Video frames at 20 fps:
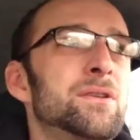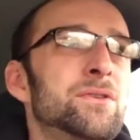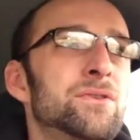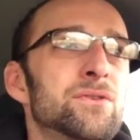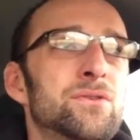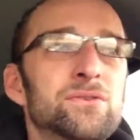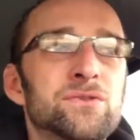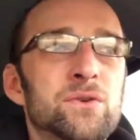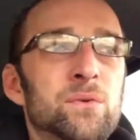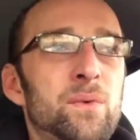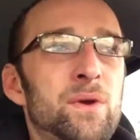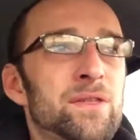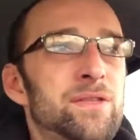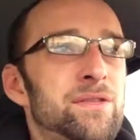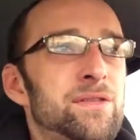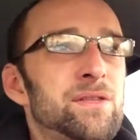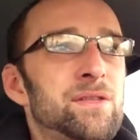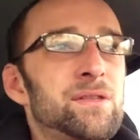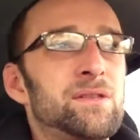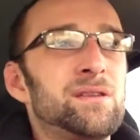use it
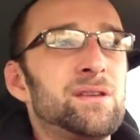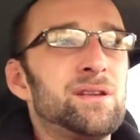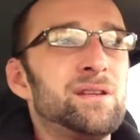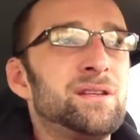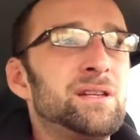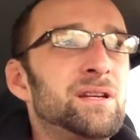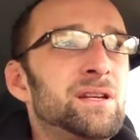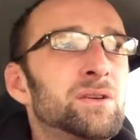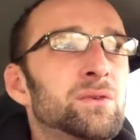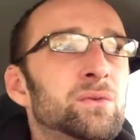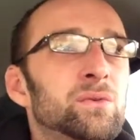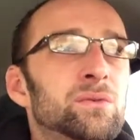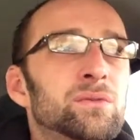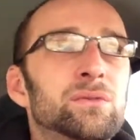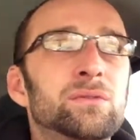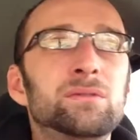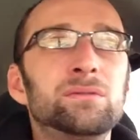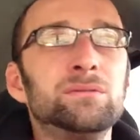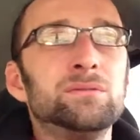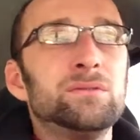with,
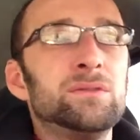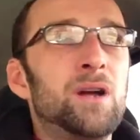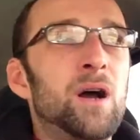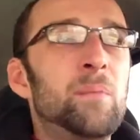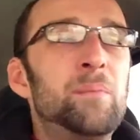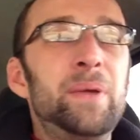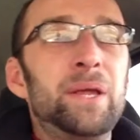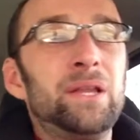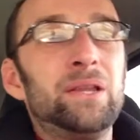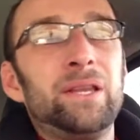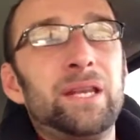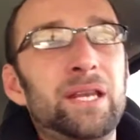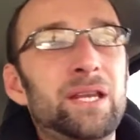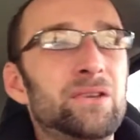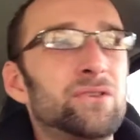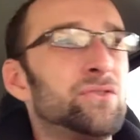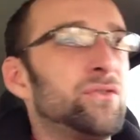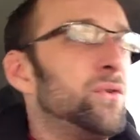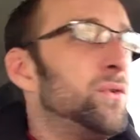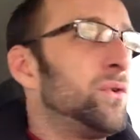
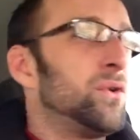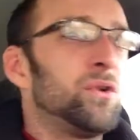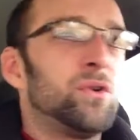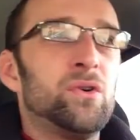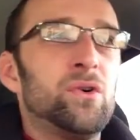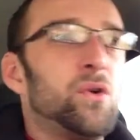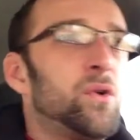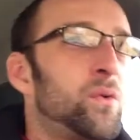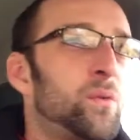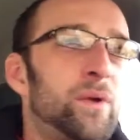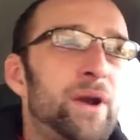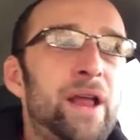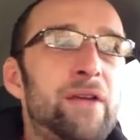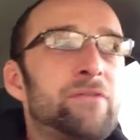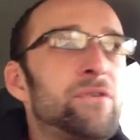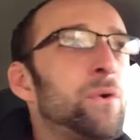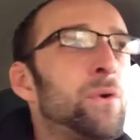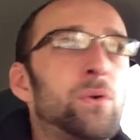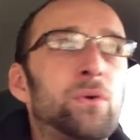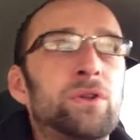abilities or
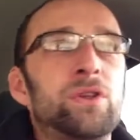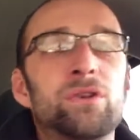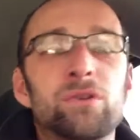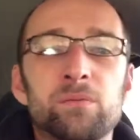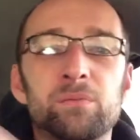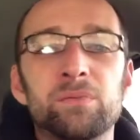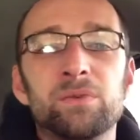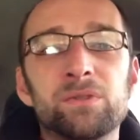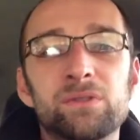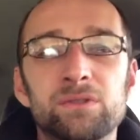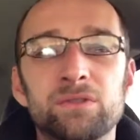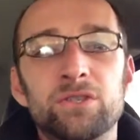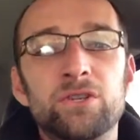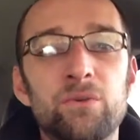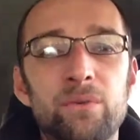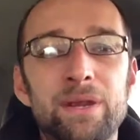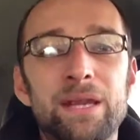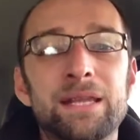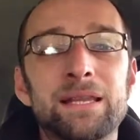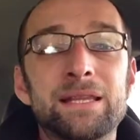whatever you're
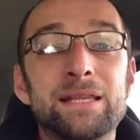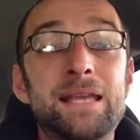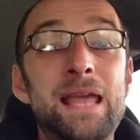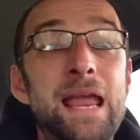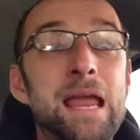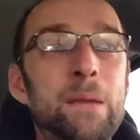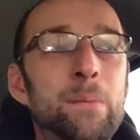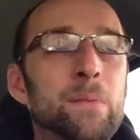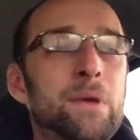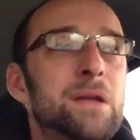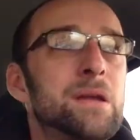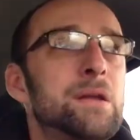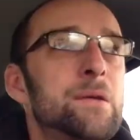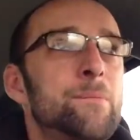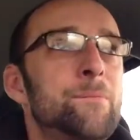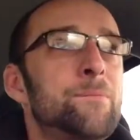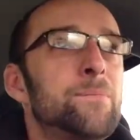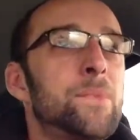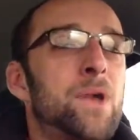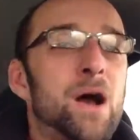doing in the game.
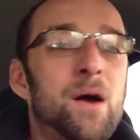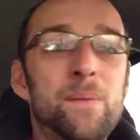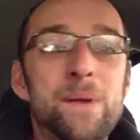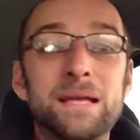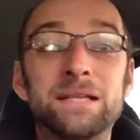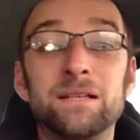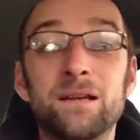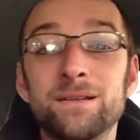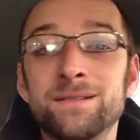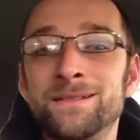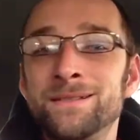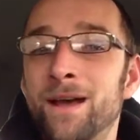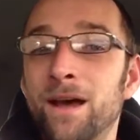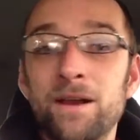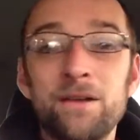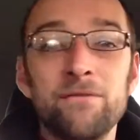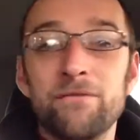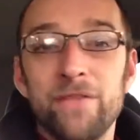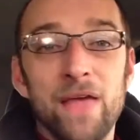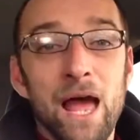It does
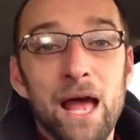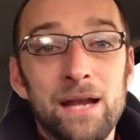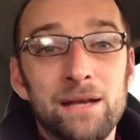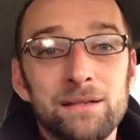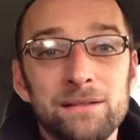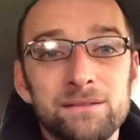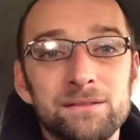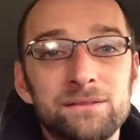none of that.